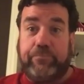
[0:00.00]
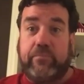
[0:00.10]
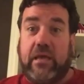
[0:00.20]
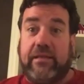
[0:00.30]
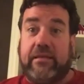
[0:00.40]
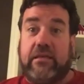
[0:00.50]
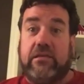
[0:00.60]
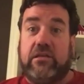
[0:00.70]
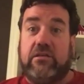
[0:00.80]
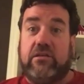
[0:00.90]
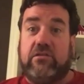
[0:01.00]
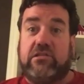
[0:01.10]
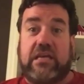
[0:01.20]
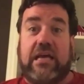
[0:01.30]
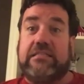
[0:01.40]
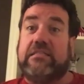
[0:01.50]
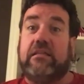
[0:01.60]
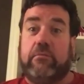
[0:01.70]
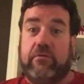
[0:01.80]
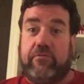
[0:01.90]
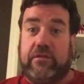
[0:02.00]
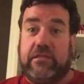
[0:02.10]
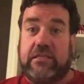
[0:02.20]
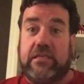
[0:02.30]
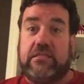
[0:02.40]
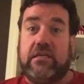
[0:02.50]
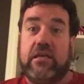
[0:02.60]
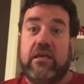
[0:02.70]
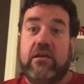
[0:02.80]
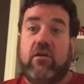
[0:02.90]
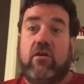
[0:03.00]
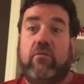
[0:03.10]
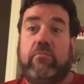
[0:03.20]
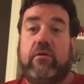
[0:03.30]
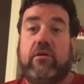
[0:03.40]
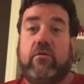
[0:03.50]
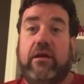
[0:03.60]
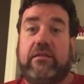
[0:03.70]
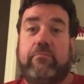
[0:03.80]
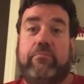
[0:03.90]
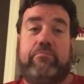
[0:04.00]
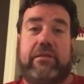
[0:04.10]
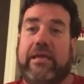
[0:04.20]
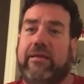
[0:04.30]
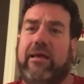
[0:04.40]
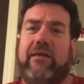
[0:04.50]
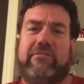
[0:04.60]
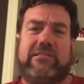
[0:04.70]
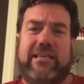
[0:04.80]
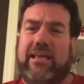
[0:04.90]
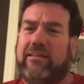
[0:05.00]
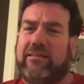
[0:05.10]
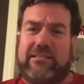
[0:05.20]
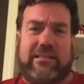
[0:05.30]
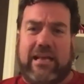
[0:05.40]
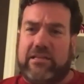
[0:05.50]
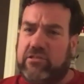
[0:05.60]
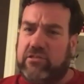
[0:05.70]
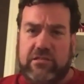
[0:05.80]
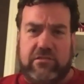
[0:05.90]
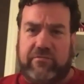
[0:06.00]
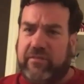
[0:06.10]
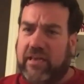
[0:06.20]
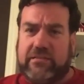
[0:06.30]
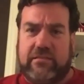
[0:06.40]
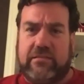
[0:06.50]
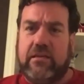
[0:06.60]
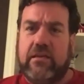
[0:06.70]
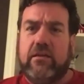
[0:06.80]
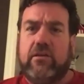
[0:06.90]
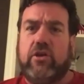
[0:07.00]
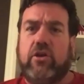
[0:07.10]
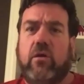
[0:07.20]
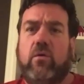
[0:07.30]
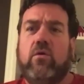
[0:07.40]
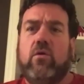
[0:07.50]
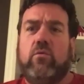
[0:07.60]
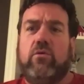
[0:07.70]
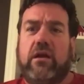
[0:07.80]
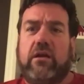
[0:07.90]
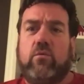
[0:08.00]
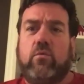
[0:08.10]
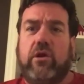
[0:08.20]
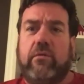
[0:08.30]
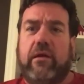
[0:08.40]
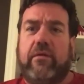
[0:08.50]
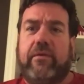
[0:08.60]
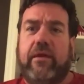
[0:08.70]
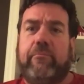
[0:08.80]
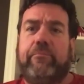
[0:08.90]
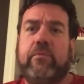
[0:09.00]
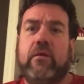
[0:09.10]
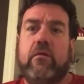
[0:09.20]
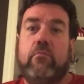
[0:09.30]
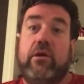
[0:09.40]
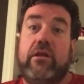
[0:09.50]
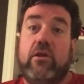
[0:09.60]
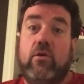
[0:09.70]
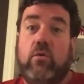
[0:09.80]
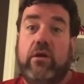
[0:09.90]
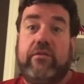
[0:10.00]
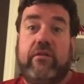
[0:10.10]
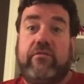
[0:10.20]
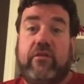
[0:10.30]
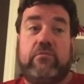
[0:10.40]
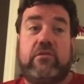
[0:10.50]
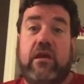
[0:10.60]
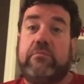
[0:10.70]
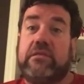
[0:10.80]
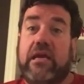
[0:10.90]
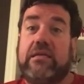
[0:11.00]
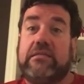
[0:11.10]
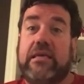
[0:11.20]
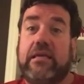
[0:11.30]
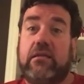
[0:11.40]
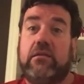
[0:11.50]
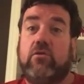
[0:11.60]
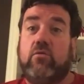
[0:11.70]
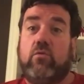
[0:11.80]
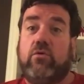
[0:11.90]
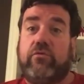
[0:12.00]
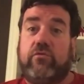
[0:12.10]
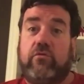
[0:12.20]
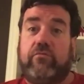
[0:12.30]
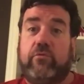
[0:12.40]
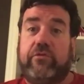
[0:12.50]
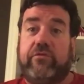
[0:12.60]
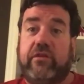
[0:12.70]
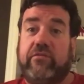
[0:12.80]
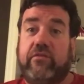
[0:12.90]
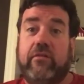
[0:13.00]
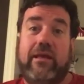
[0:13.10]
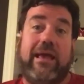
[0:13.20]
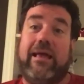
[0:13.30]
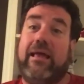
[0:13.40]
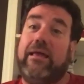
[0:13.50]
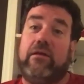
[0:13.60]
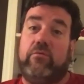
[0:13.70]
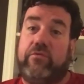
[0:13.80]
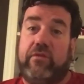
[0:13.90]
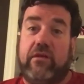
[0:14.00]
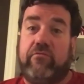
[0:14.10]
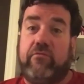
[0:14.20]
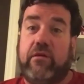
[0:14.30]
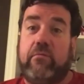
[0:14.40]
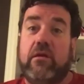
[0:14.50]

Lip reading: I think it sky's the limit for these kids. At the plate, obviously, LS Glasser, these are vets. We're not going to worry about them. But you know what? There's sometimes guys hit a little wall sophomore season. I don't see it from them.